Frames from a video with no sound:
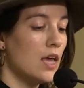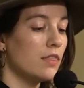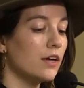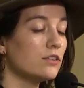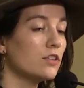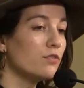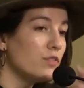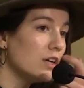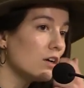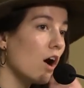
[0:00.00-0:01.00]
There's the
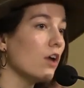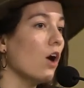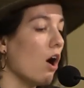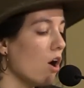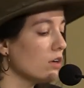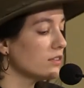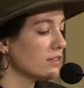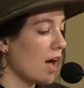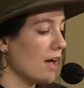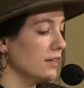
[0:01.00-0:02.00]
fear on all
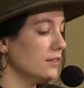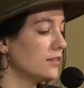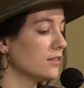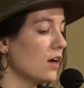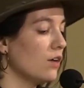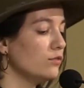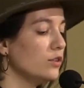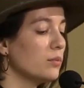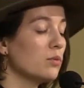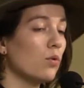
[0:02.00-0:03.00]
sides of
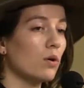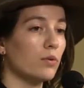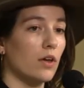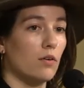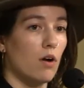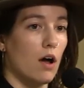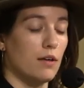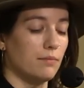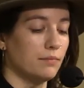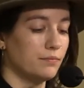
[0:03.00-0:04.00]
looming war with
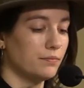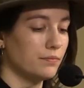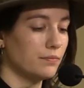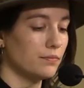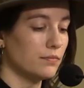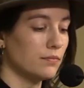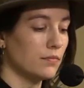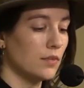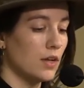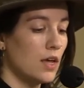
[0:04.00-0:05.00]
Iran.
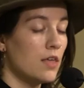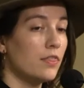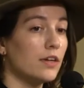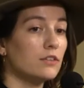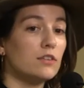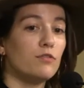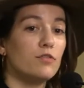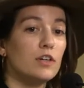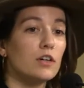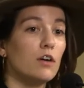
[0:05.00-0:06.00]
There's the
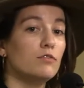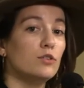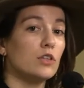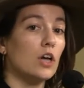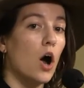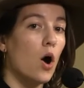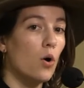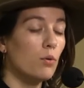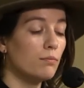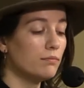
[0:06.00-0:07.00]
fear of losing
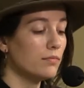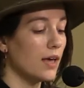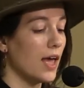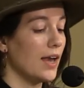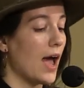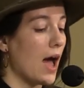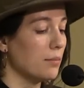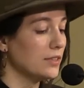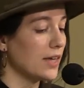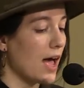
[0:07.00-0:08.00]
home and
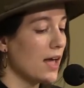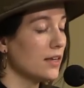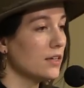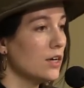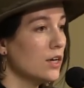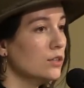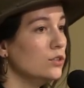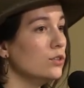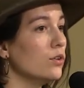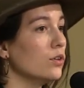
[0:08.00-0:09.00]
habitat
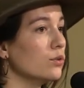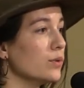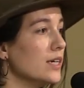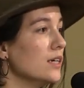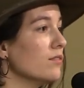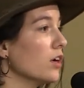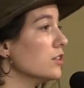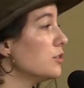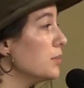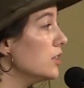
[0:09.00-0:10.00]
due to the greed of our
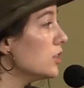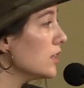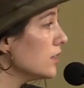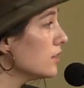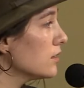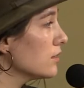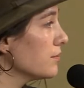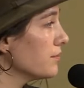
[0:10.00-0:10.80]
species.